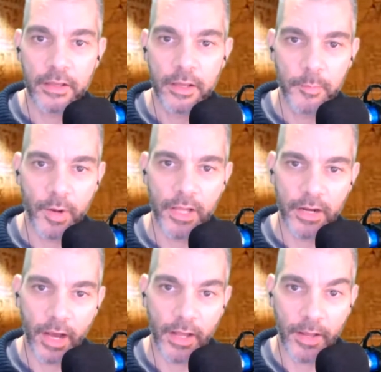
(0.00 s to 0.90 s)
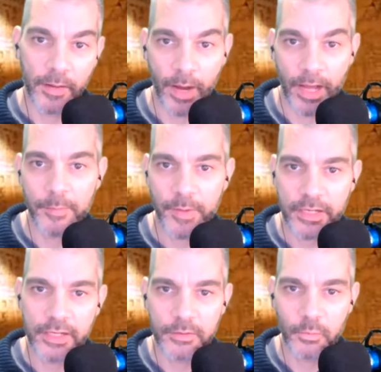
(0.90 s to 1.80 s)
But in my
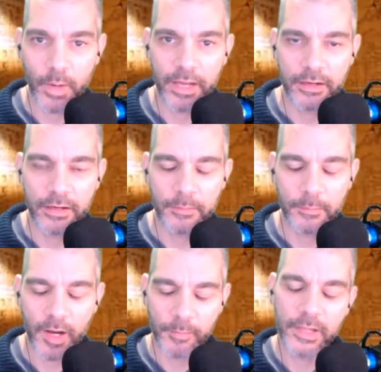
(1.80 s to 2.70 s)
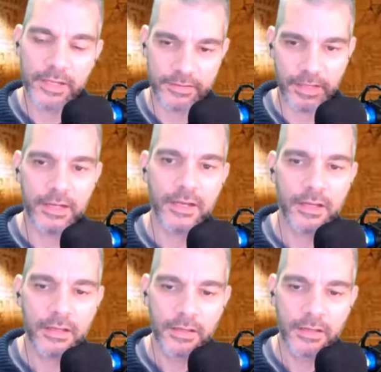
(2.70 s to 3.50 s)
opinion, when public data